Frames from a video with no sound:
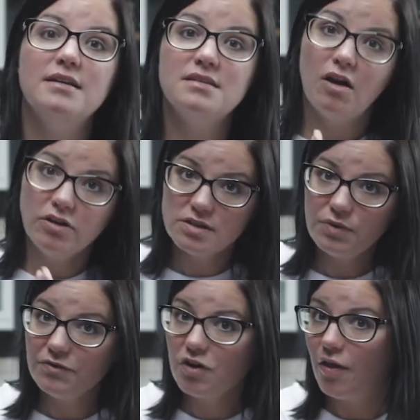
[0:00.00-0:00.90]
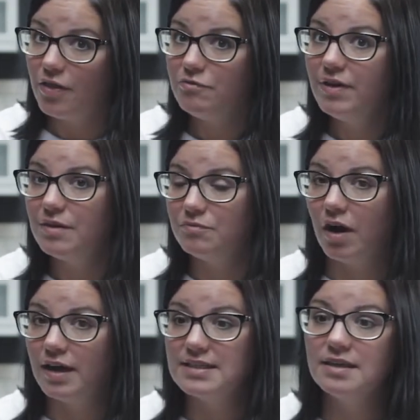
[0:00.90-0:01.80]
as long as we've got the rhythm
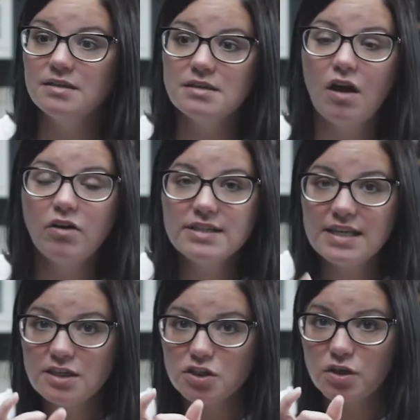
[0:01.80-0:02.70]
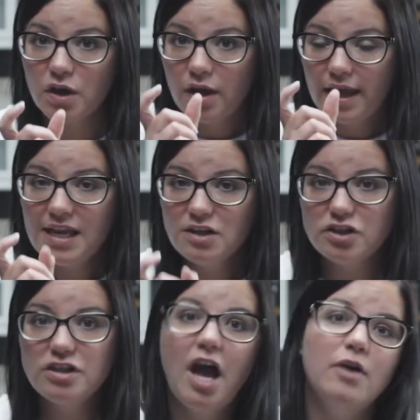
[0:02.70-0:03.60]
right and as long as each
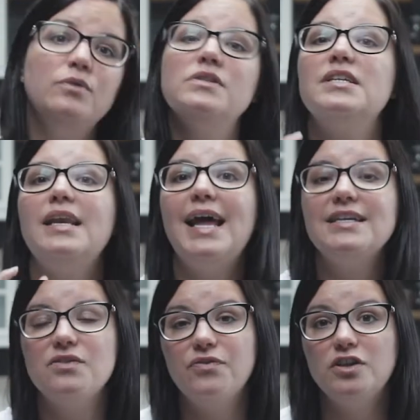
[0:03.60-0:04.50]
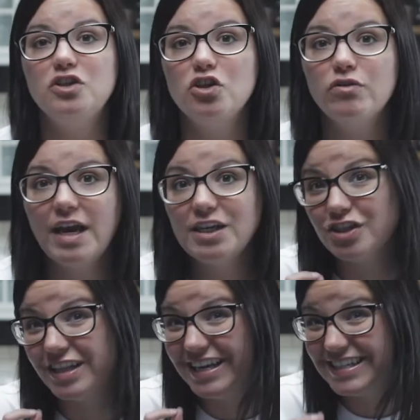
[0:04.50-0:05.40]
note lasts for the
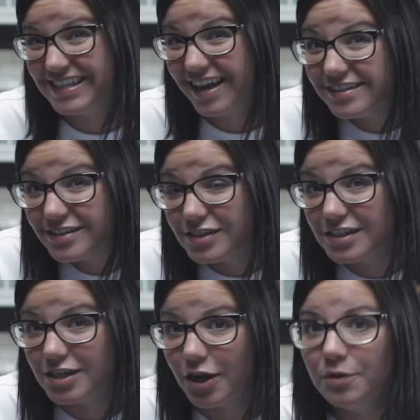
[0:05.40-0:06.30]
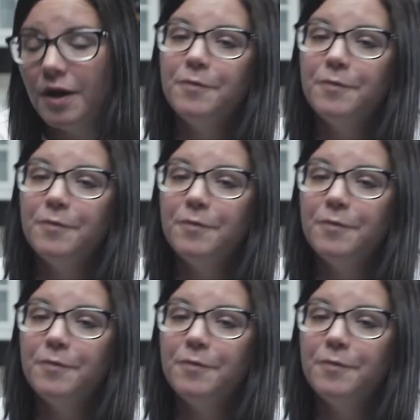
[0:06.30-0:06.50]
duration that it tells us to.